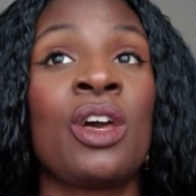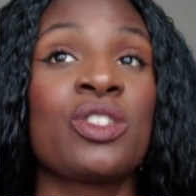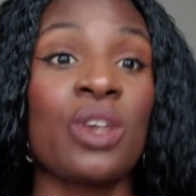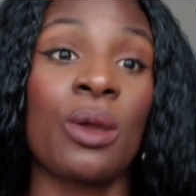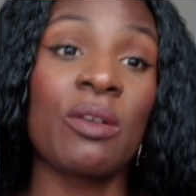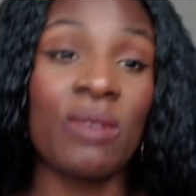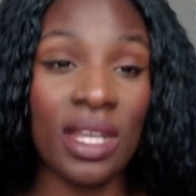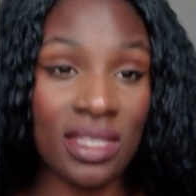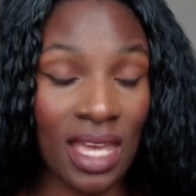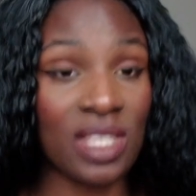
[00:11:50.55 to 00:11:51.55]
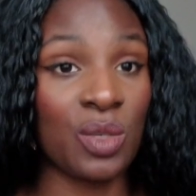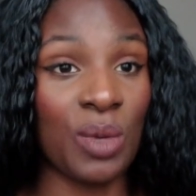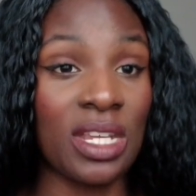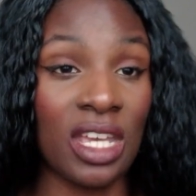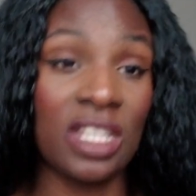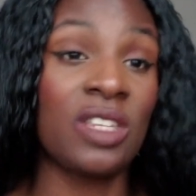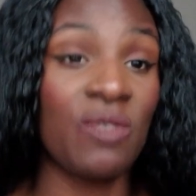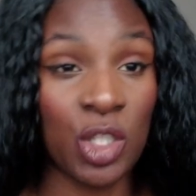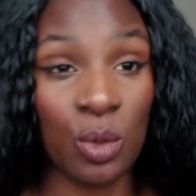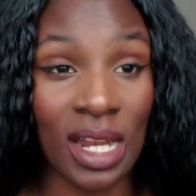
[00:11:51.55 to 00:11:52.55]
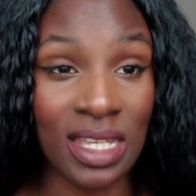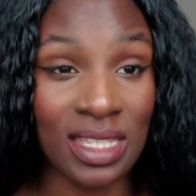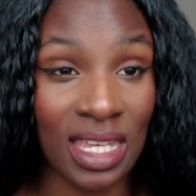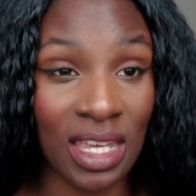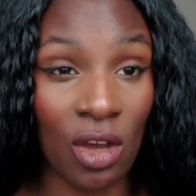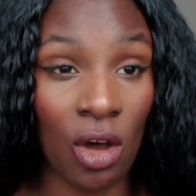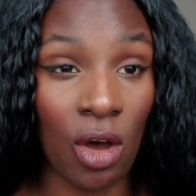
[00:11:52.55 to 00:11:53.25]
So it really takes away the individuality